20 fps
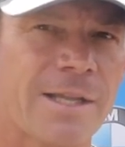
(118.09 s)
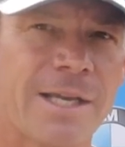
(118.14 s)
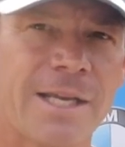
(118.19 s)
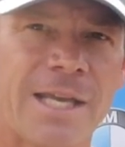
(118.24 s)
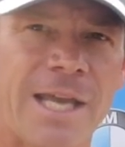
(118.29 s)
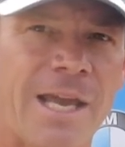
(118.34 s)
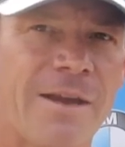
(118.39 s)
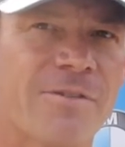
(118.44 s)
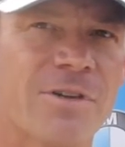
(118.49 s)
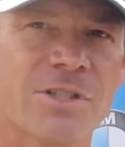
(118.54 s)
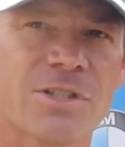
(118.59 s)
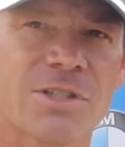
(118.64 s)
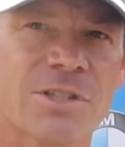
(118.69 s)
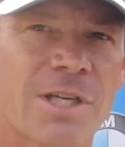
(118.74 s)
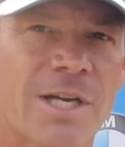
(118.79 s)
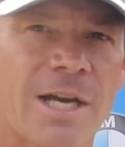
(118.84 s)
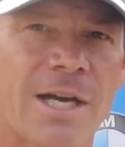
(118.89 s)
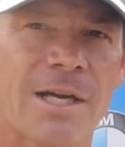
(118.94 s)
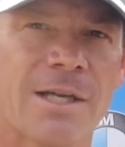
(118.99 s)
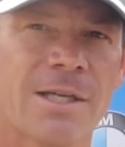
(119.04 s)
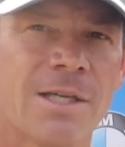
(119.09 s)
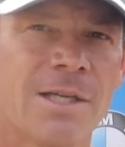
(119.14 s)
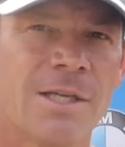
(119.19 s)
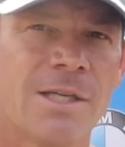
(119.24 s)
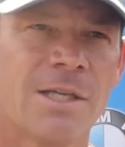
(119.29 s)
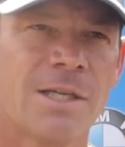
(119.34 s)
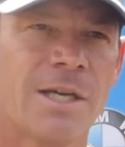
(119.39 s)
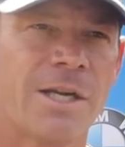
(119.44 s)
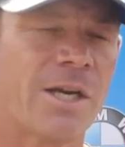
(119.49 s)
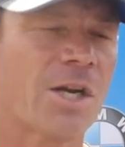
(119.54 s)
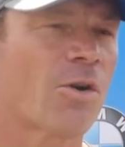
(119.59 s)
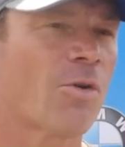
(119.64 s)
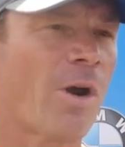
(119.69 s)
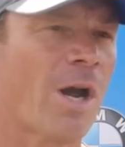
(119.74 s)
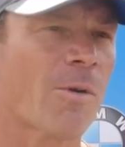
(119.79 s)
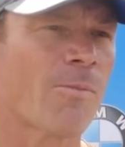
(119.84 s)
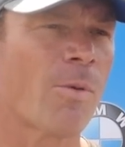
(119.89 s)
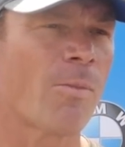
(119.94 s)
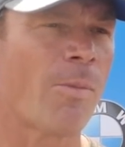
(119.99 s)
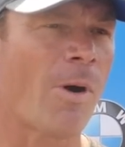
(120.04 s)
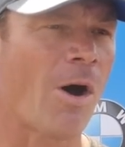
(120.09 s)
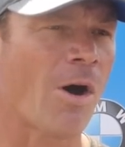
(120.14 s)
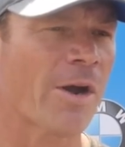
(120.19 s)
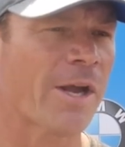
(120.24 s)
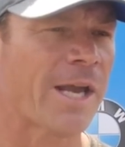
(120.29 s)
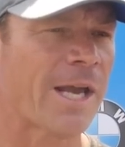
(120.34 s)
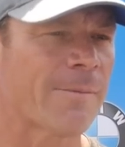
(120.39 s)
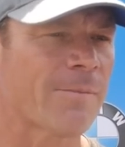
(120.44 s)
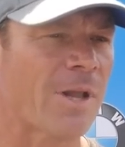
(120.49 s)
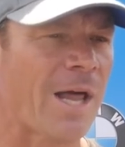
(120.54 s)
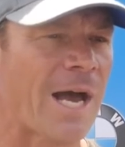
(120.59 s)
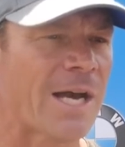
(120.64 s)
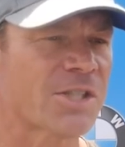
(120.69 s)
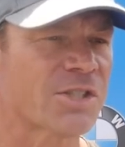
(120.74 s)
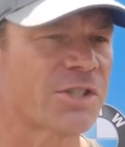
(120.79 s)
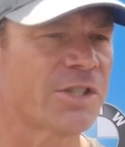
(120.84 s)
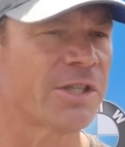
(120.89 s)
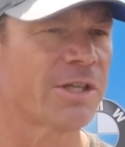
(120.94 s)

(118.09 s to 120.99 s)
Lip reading: They gave us an incredible ball game last